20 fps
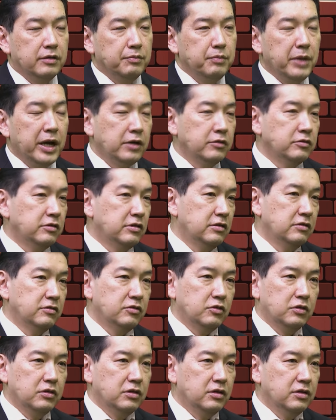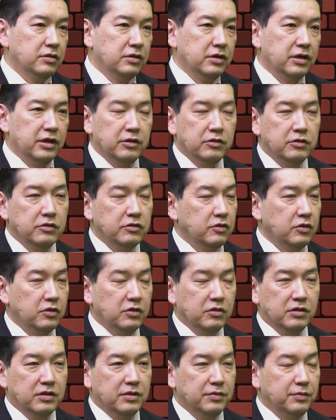mountains or the hills
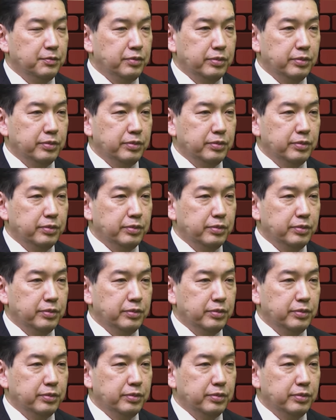or the